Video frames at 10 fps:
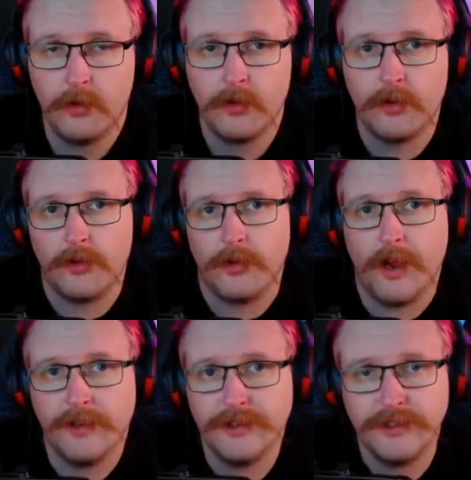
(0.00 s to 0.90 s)

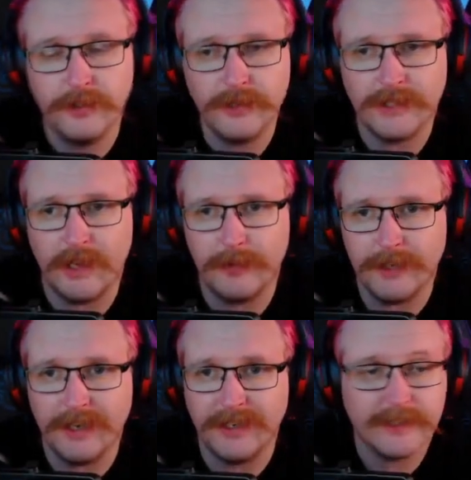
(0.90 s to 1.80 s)
Grounded's newest
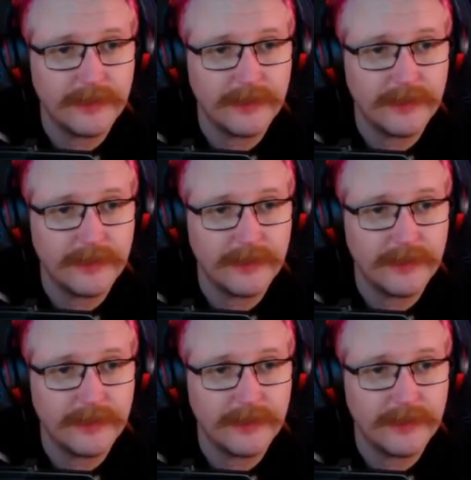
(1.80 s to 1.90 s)
update is